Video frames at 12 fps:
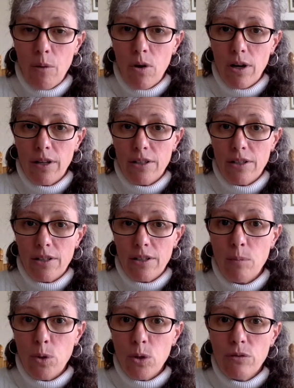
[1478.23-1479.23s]
wanted to try to
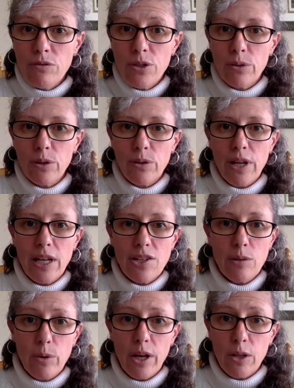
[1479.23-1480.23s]
move to a
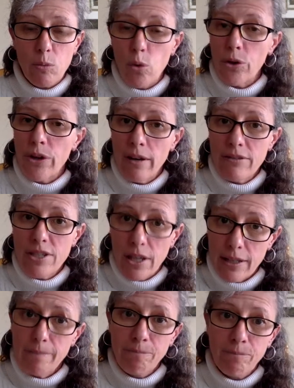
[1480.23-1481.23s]
location where I could work off
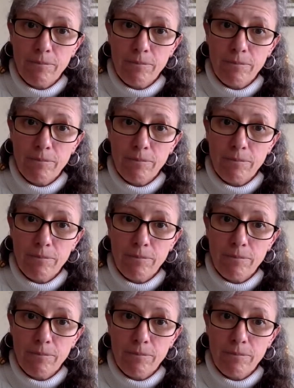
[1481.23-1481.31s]
site,